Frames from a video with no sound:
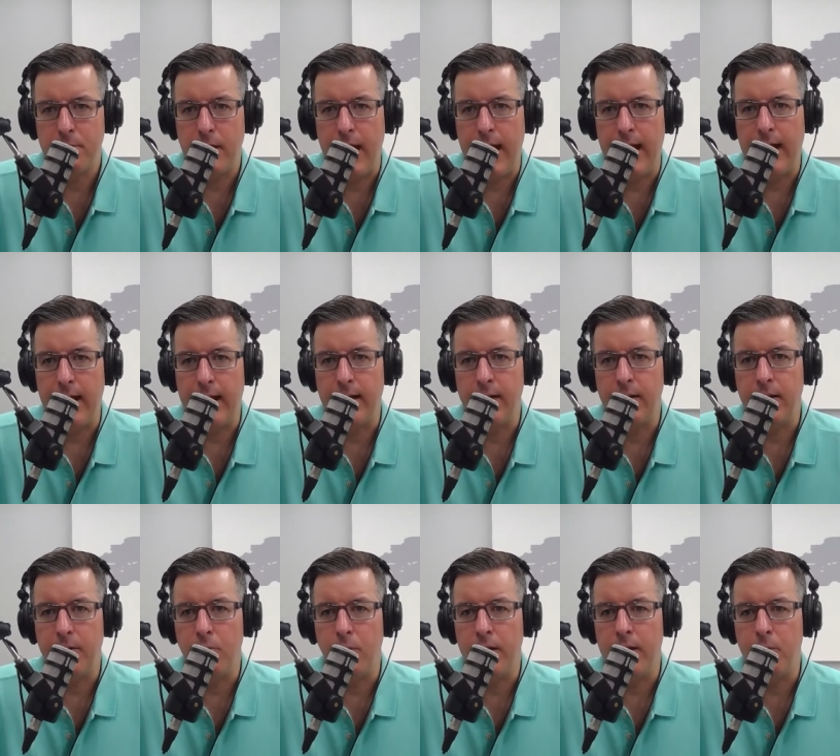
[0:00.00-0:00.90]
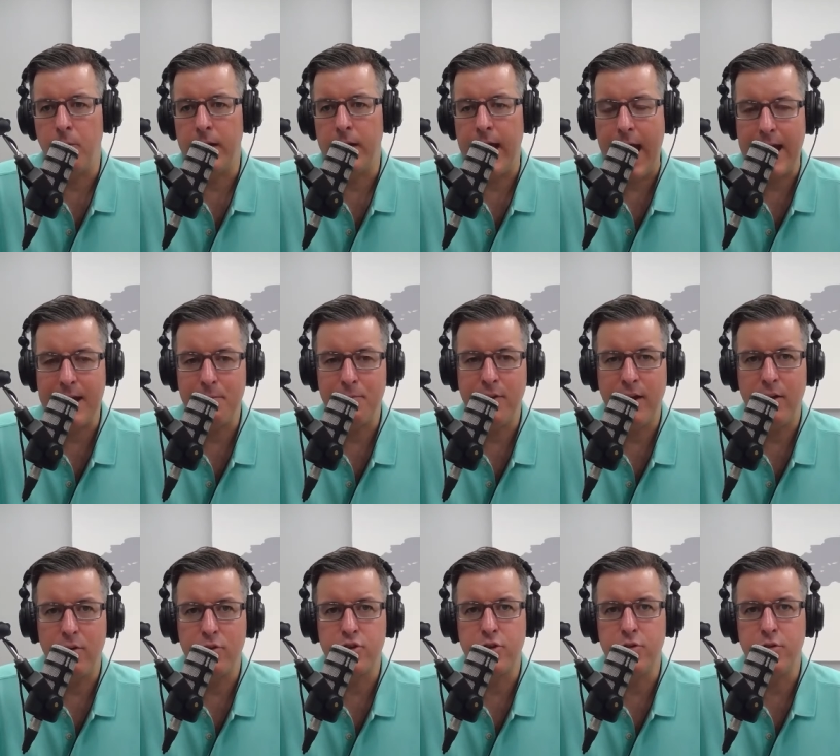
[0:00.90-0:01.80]
And when, when Adam
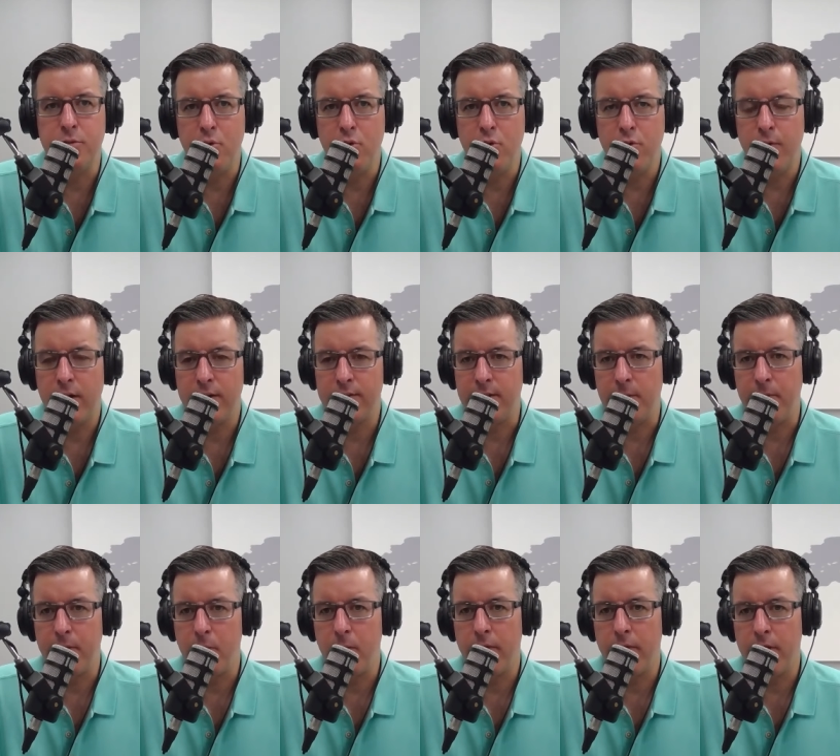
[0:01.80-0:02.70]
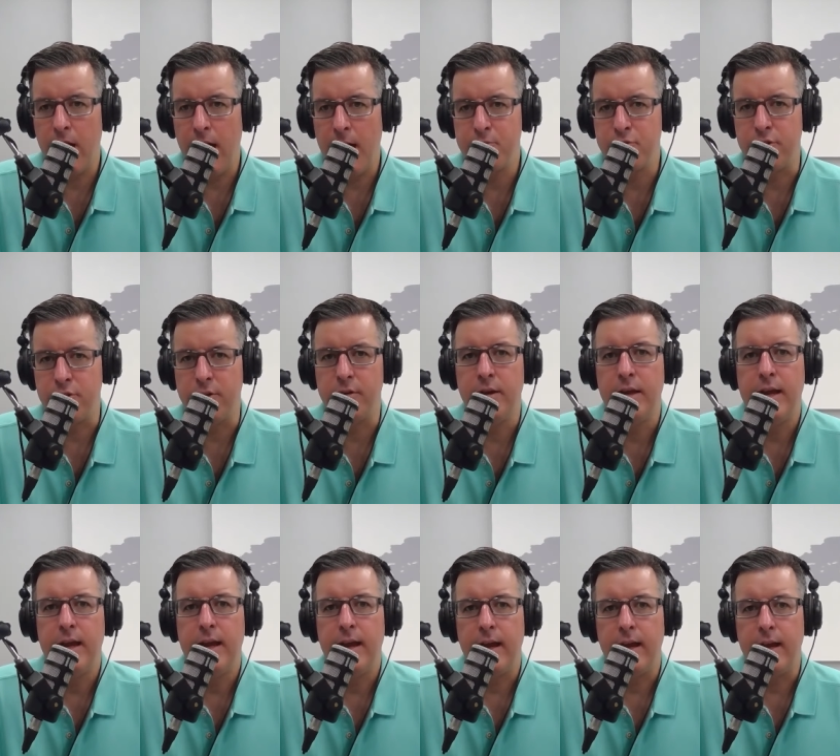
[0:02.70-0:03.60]
tells you to move on something with an option,
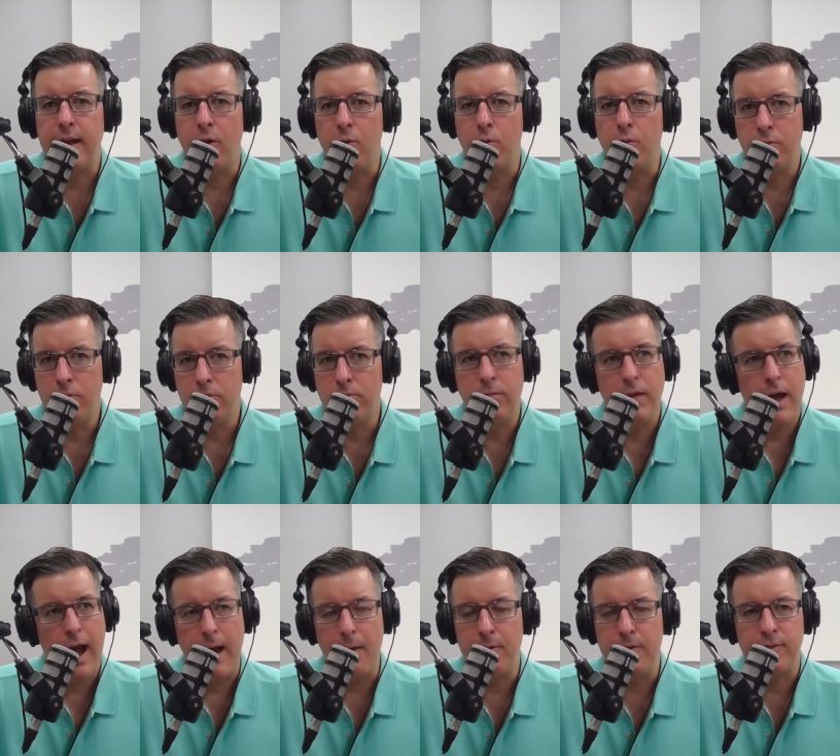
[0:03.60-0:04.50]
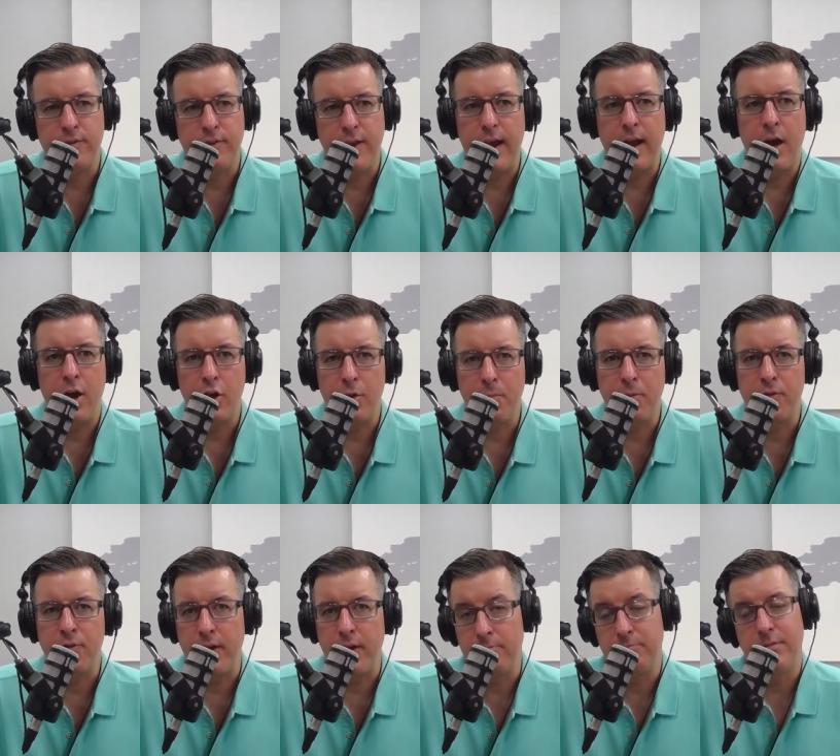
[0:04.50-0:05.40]
you know, I would say one hundred
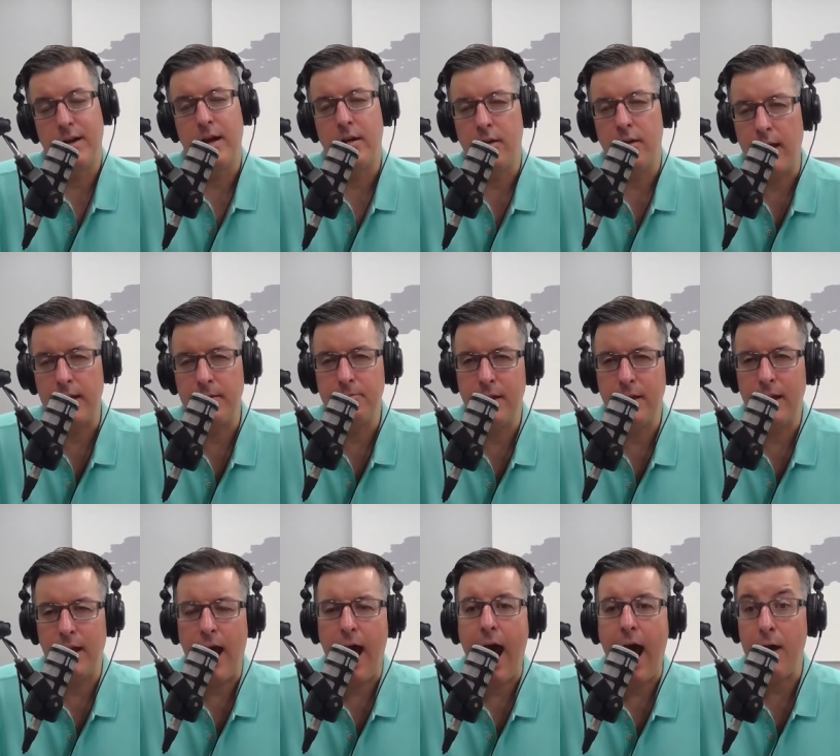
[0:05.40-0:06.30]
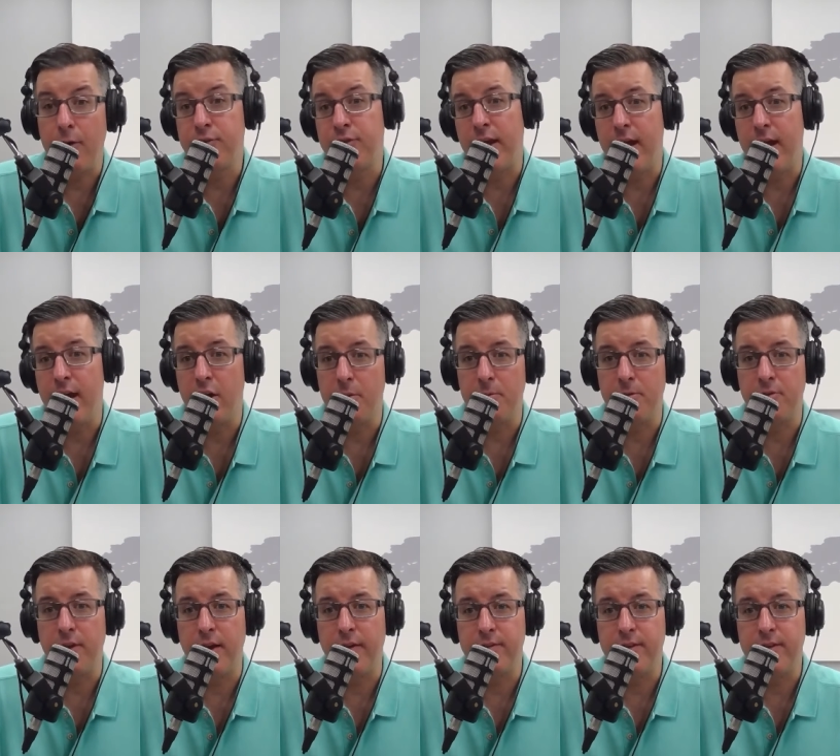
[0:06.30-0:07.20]
percent. Well, I, I'll say one hundred
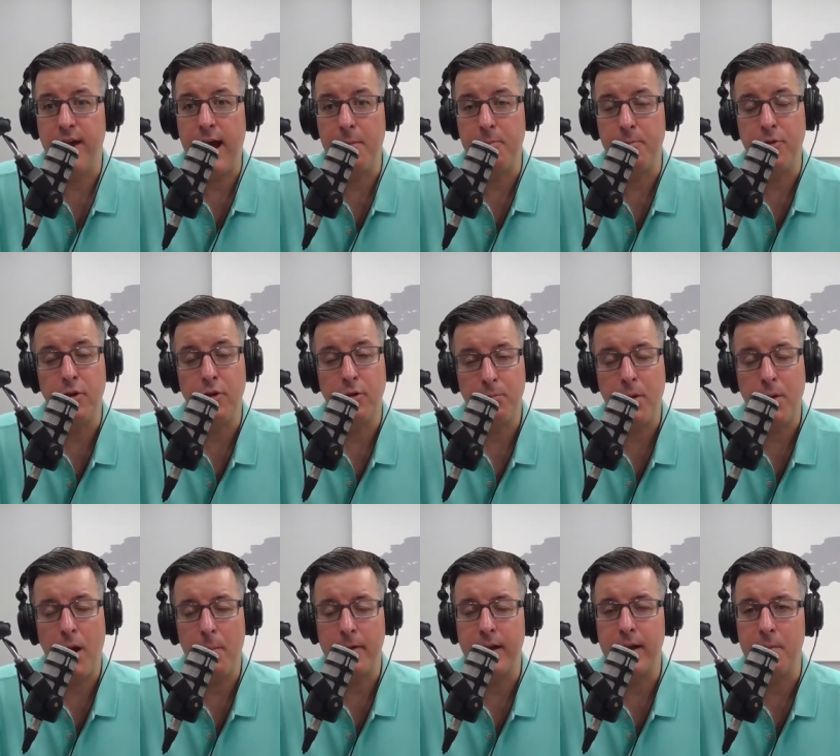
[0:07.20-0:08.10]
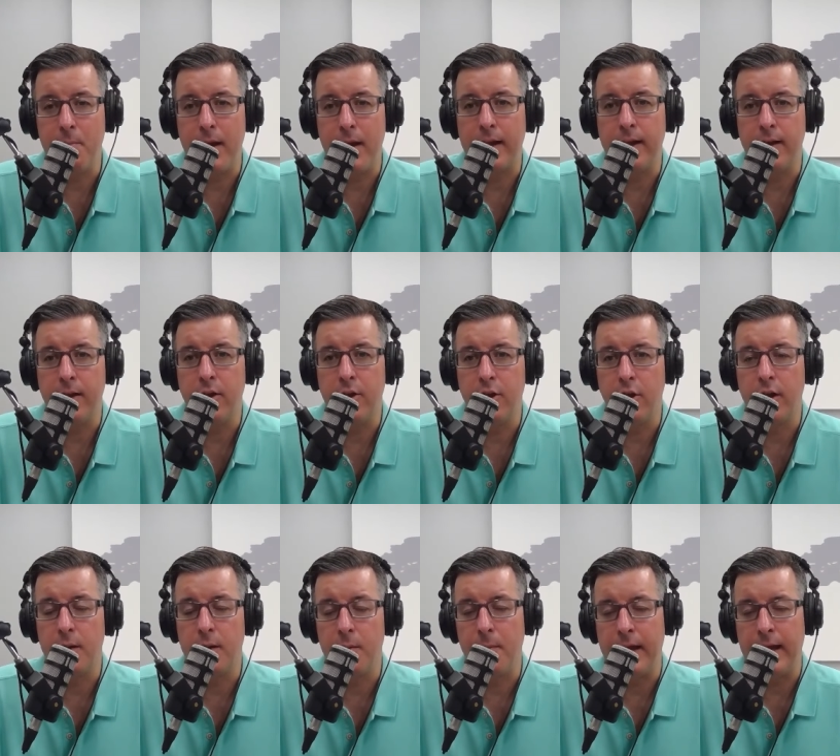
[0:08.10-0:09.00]
percent of the time, you're probably going to make a, you're
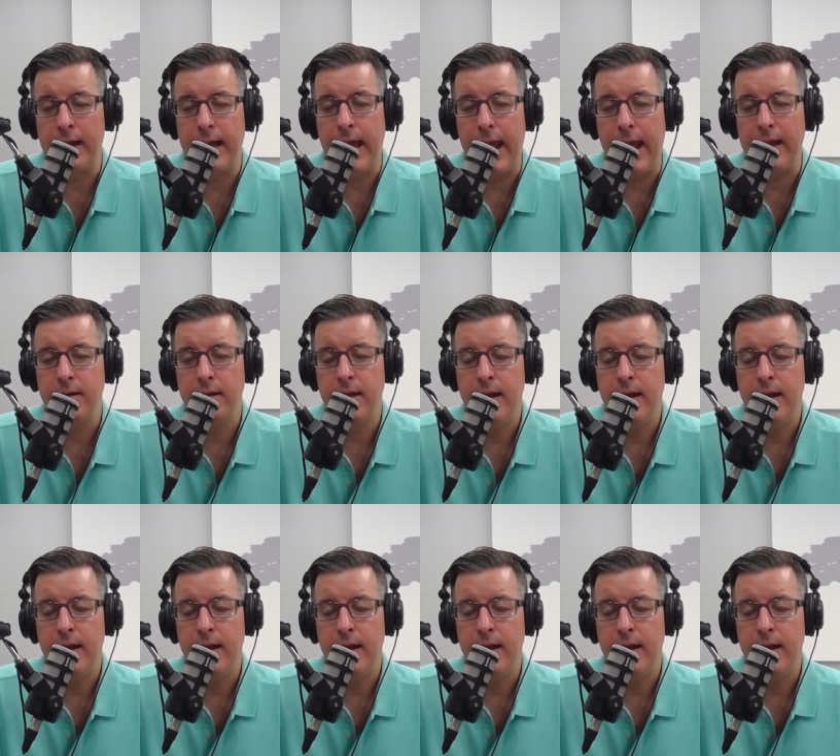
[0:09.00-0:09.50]
going to make a gain.